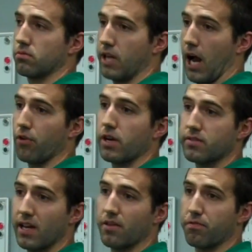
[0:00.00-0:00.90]
calorie
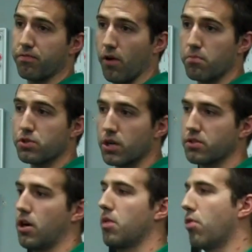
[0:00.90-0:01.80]
intake from
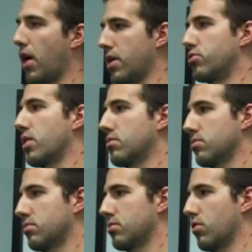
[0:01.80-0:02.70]
just
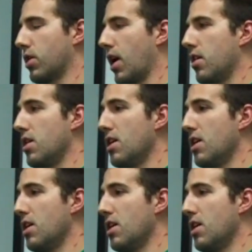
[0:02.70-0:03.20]
carbohydrates, okay?